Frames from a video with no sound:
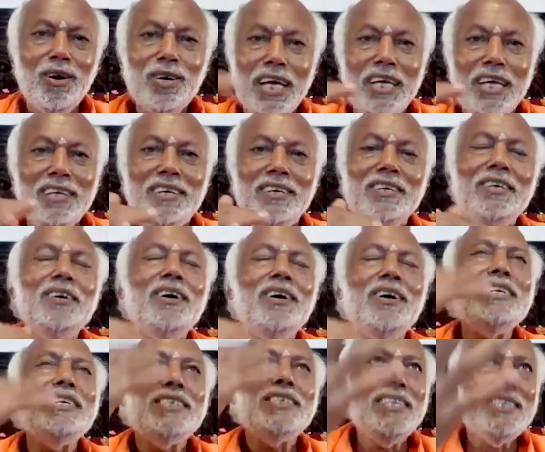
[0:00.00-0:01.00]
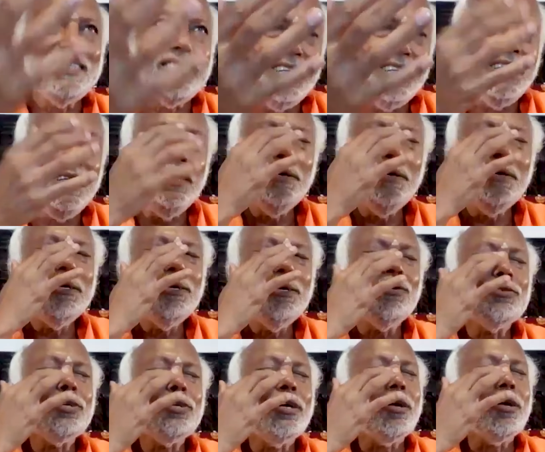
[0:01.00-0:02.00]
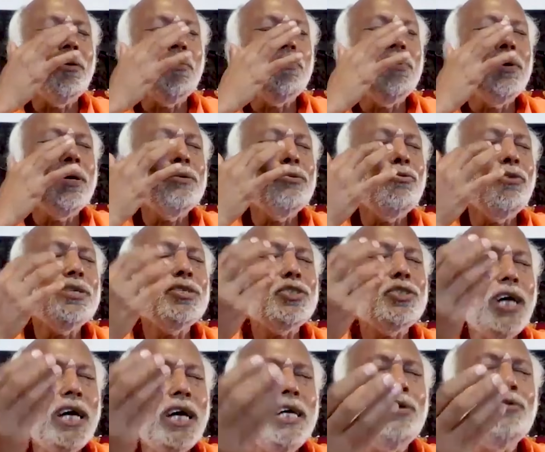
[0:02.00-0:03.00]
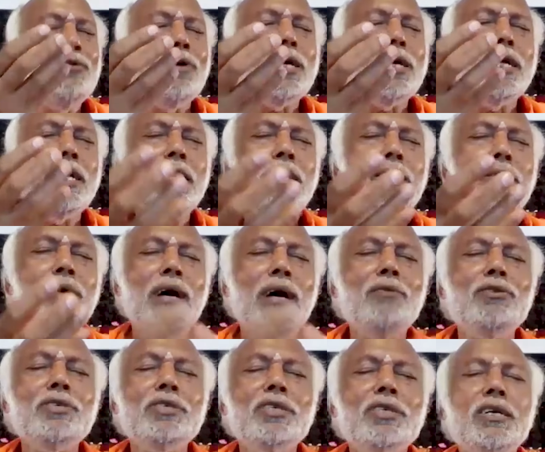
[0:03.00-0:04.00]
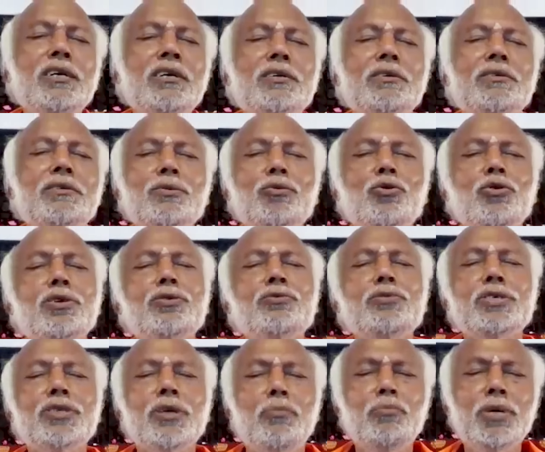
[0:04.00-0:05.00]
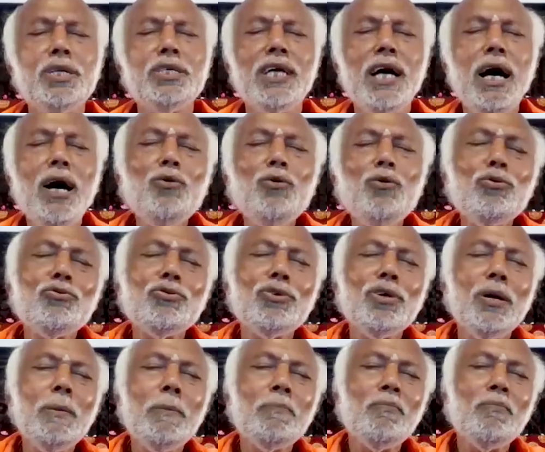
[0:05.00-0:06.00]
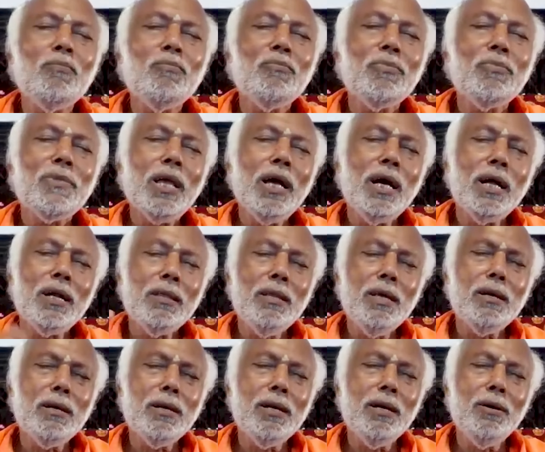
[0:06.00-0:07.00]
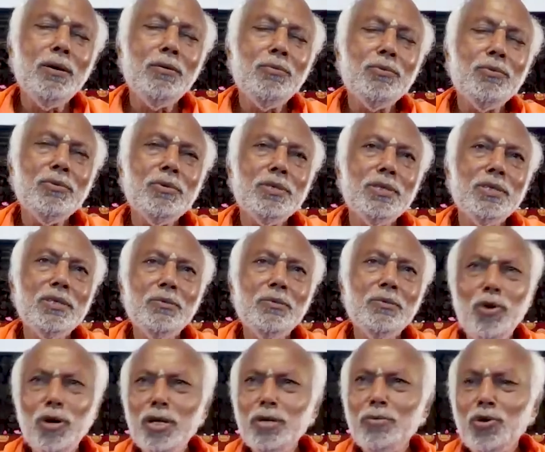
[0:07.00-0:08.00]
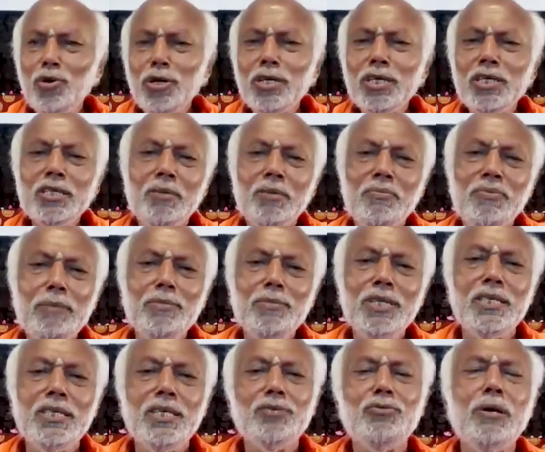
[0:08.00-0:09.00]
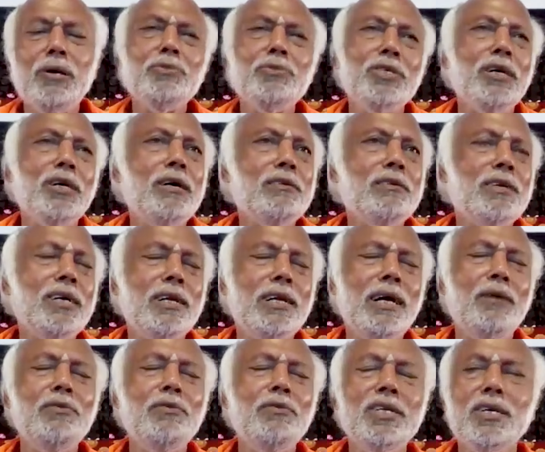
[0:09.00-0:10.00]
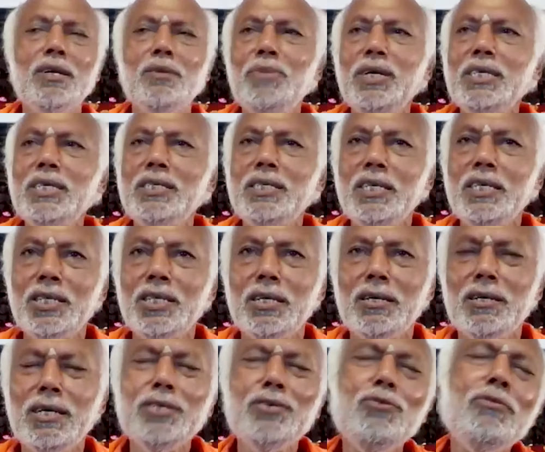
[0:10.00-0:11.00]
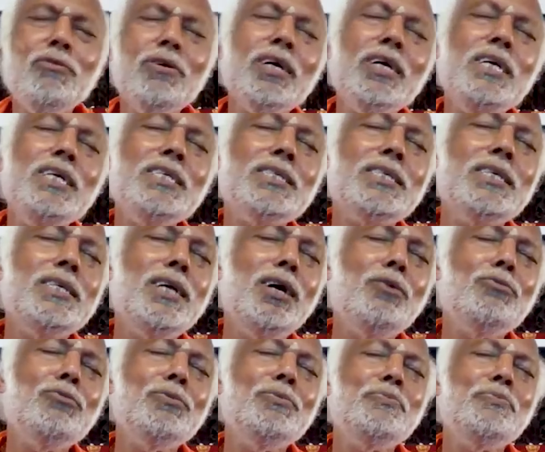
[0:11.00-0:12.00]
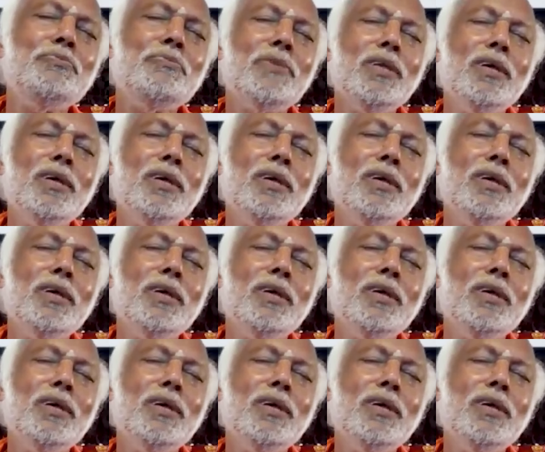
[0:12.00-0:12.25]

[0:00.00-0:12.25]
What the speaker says: Okay, I shall see, you know, sort of one child. One day I was going to somebody's house, and then early morning the family says, Swamiji, I can have a little meditation. I said, okay, sit down.